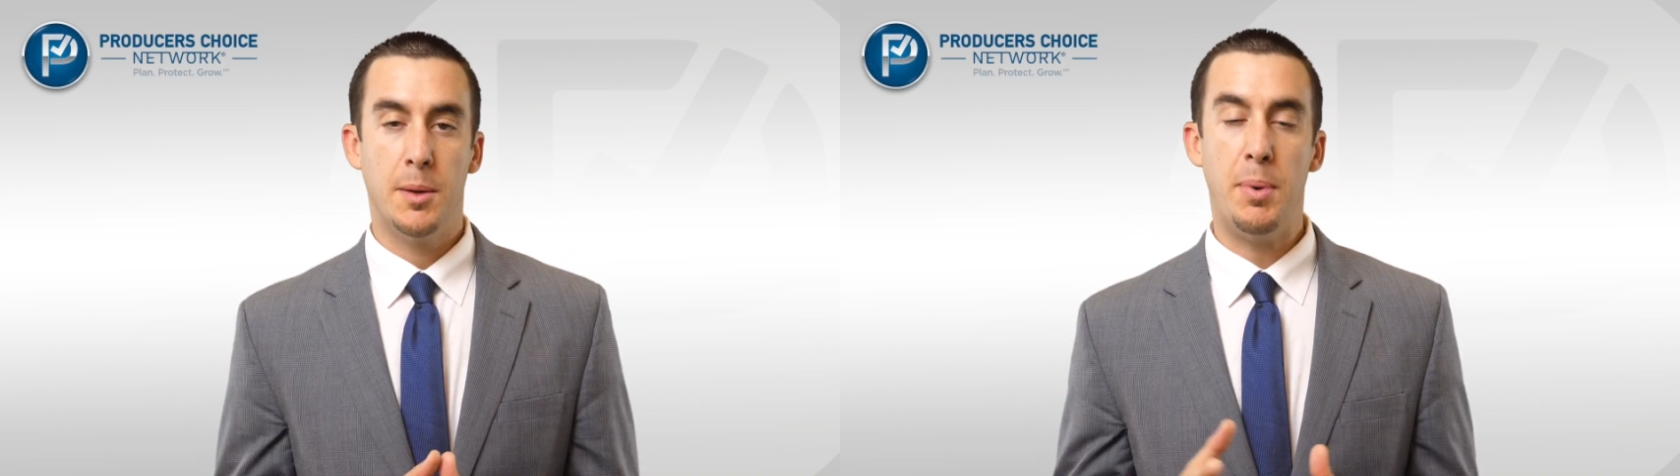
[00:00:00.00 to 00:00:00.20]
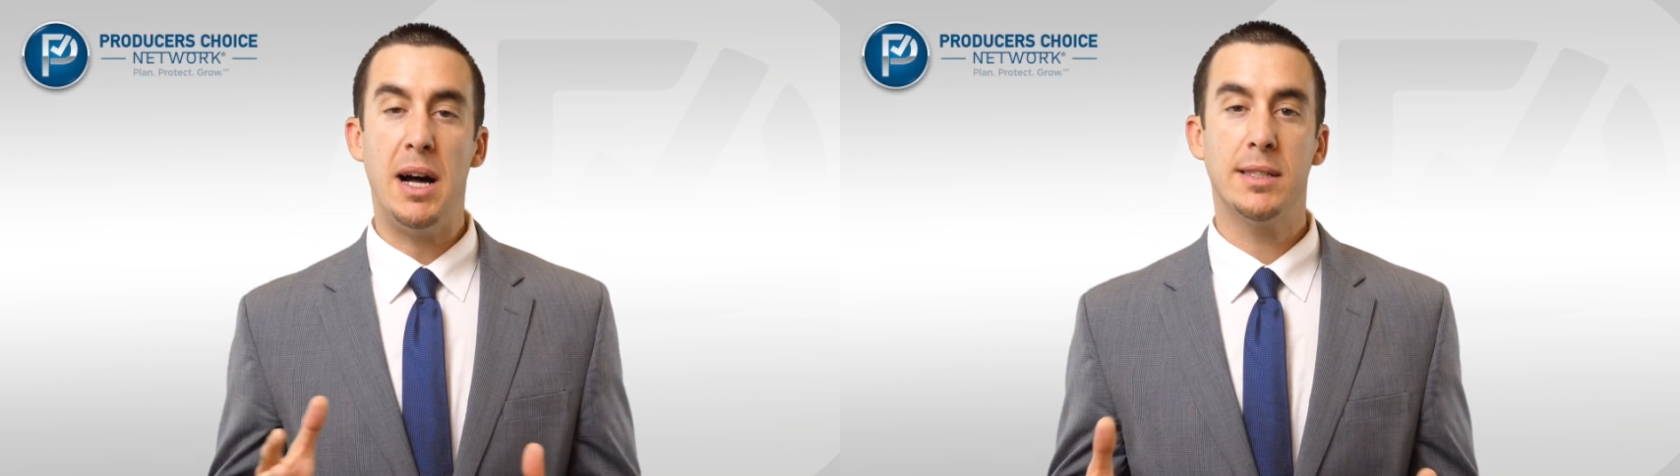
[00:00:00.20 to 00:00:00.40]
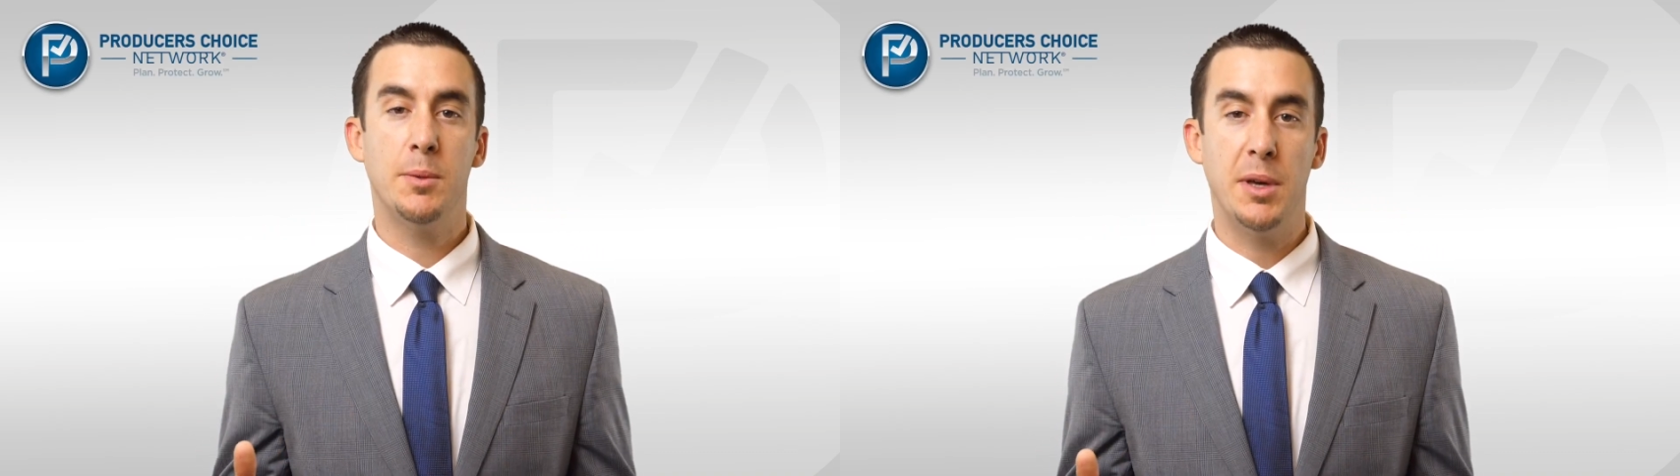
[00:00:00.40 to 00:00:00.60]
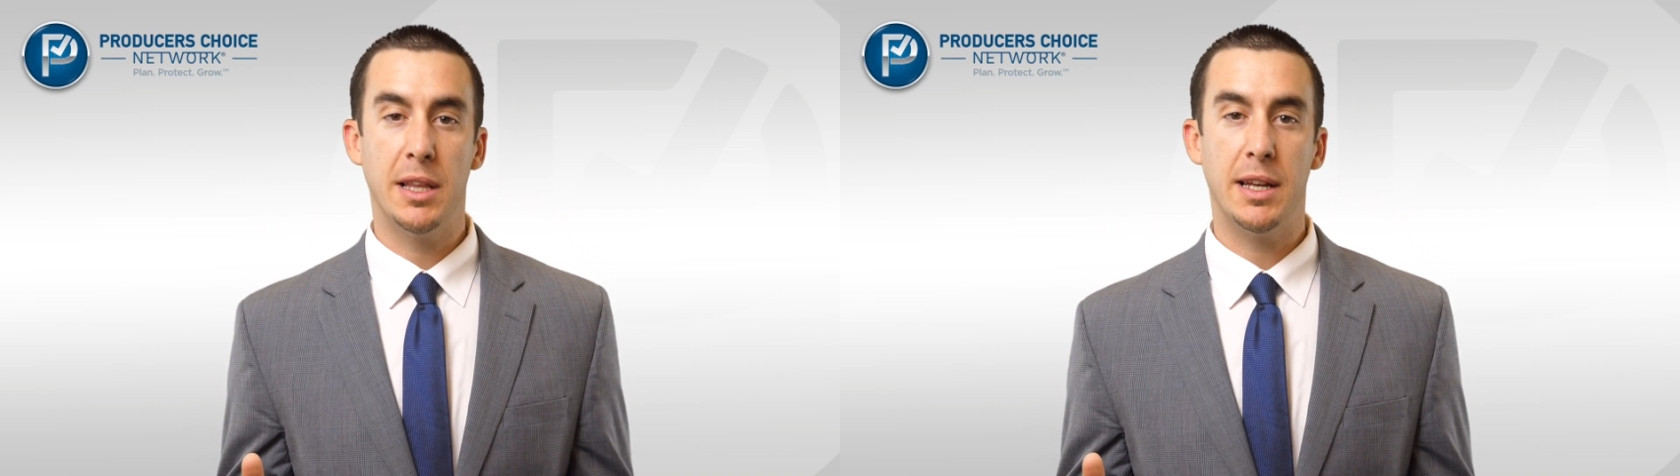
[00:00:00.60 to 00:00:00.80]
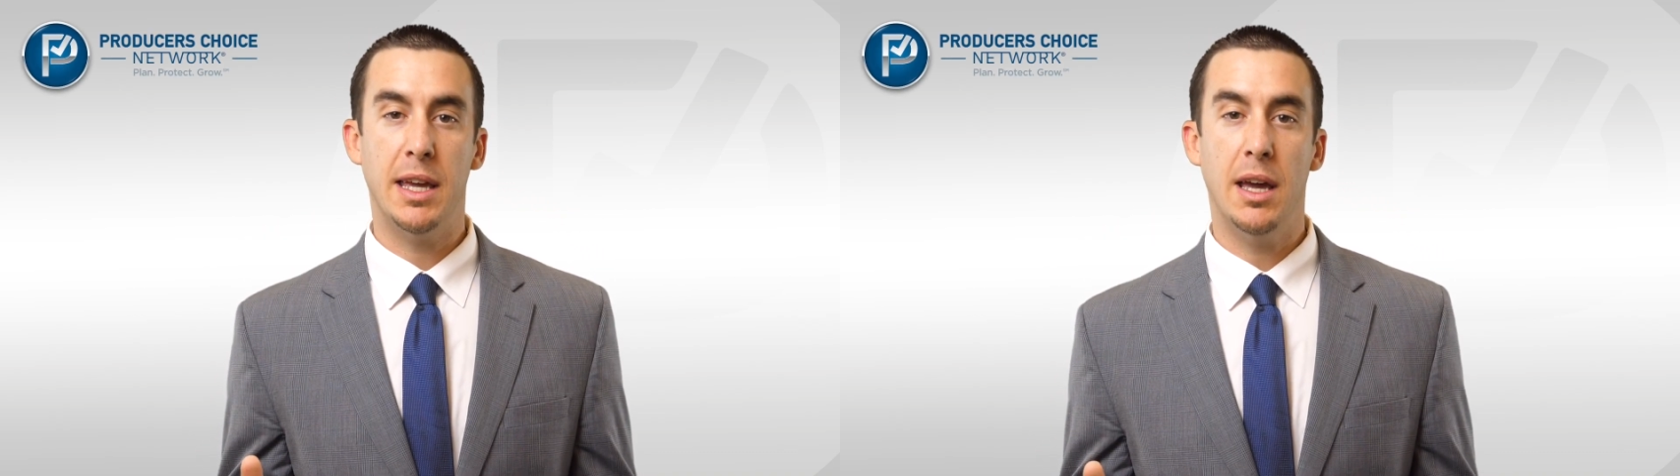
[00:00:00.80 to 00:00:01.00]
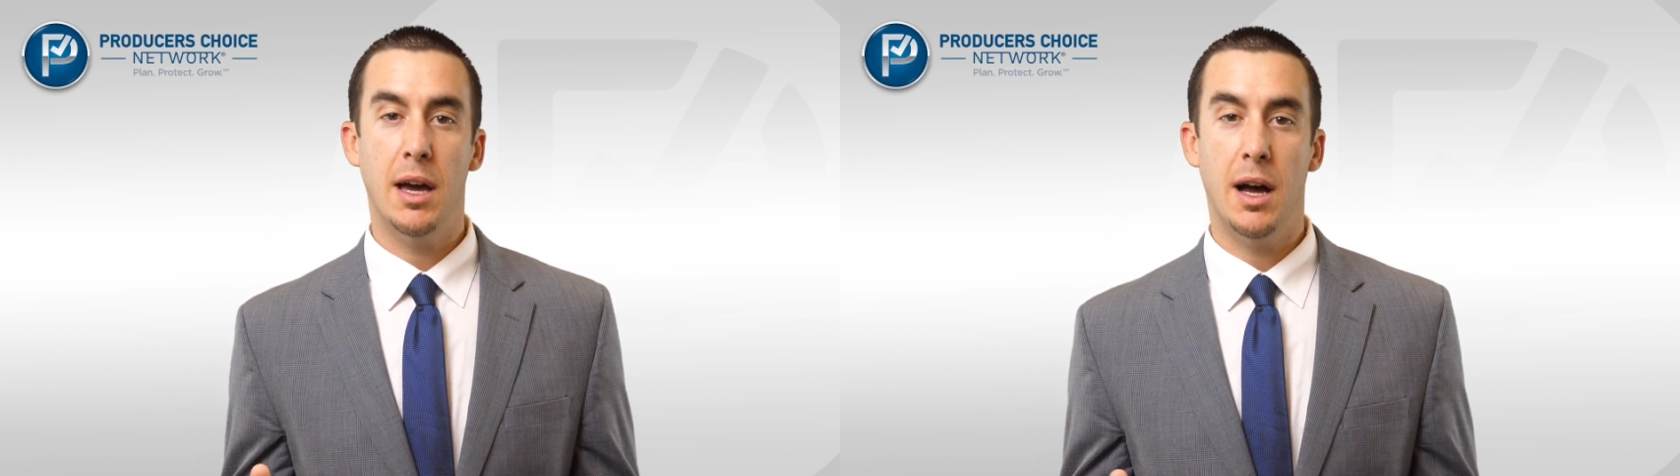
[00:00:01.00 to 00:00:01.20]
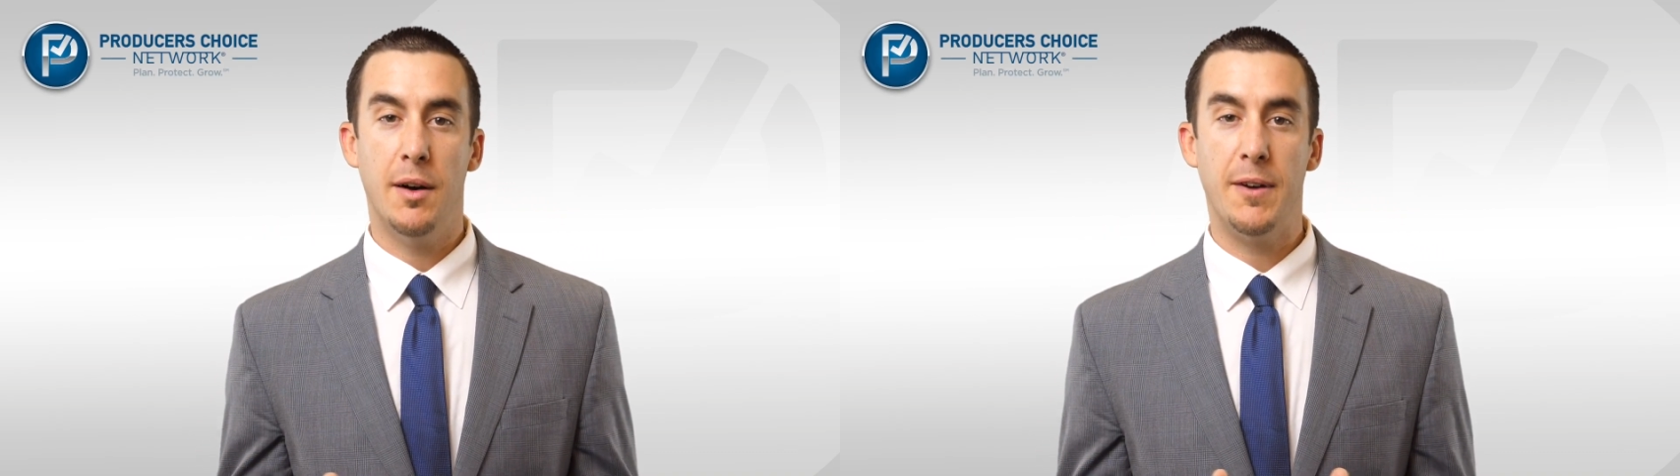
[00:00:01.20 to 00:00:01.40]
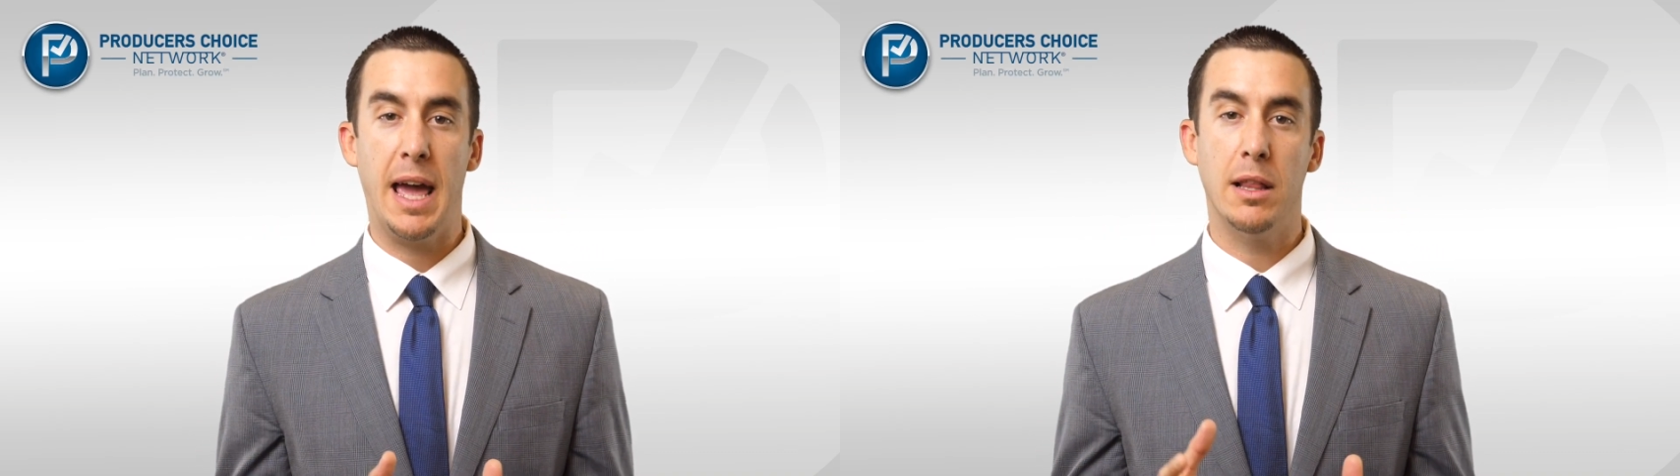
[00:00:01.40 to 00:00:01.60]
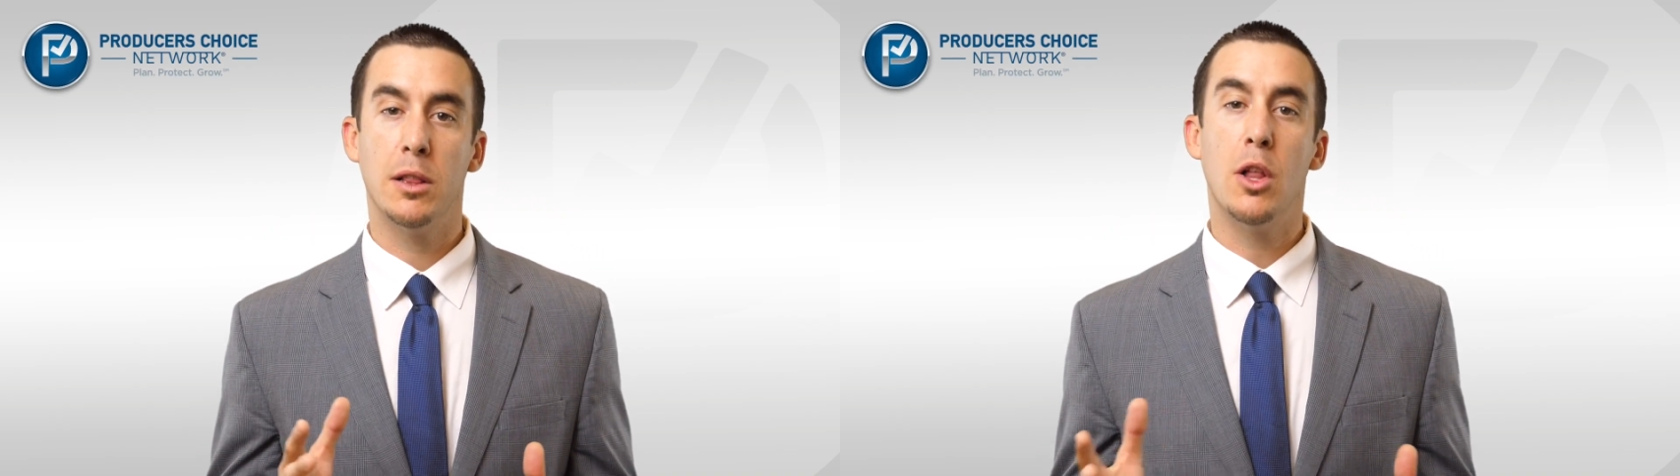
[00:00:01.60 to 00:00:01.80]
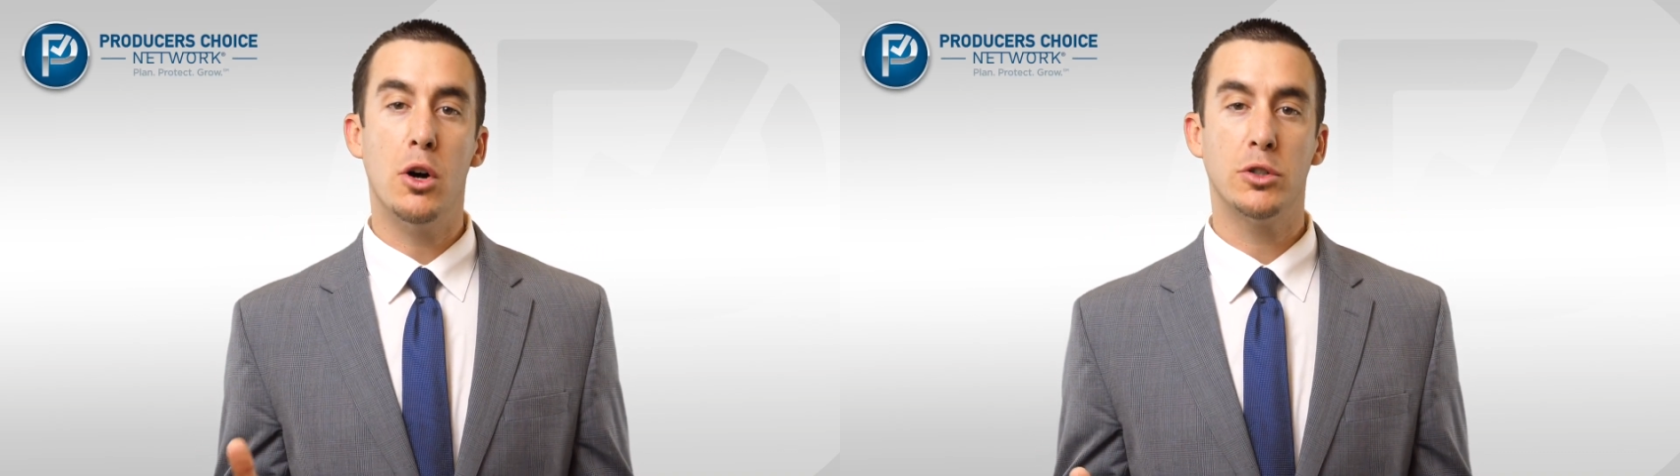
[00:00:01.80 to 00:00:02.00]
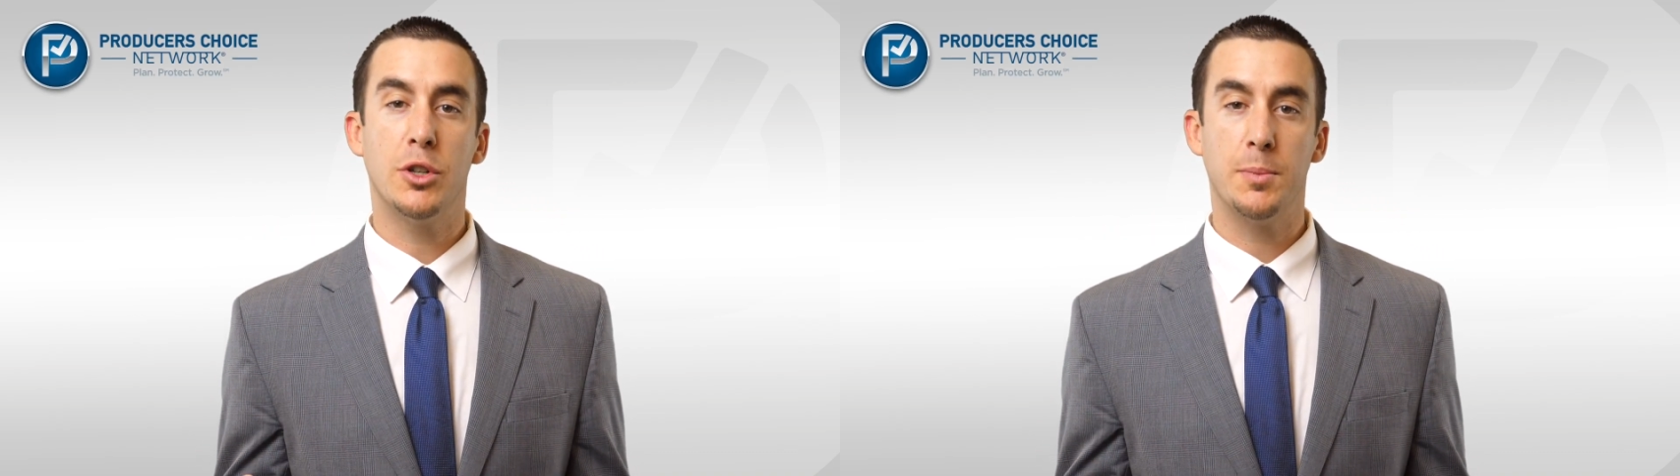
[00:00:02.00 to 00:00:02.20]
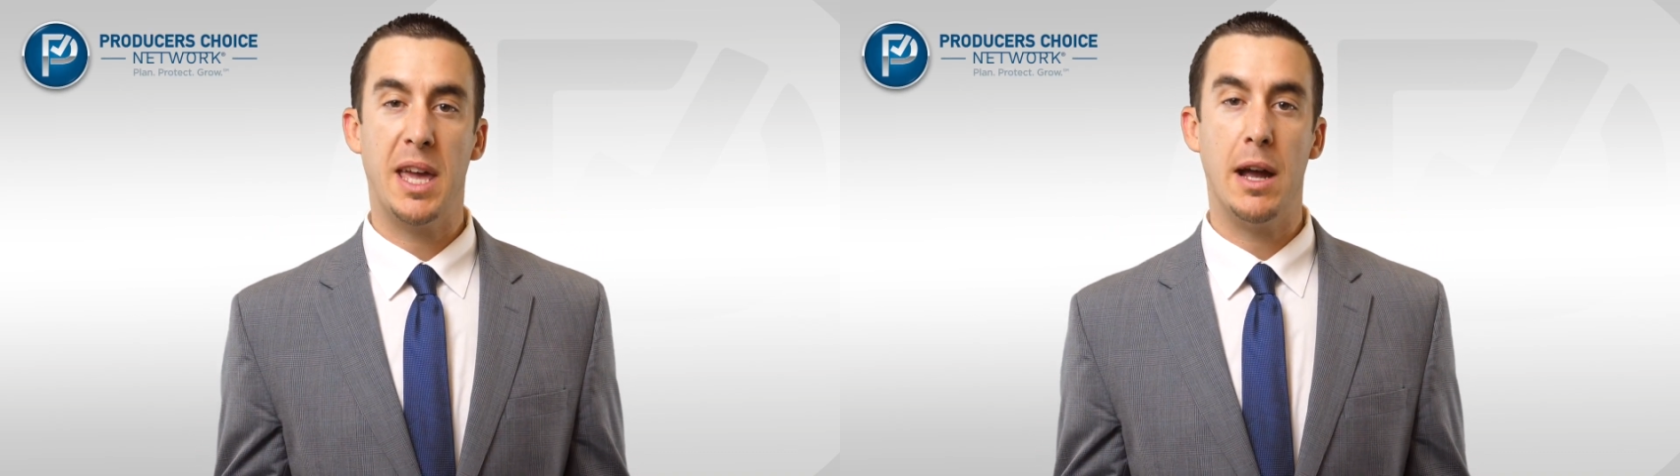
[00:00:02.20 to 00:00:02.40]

the possibility of a long-term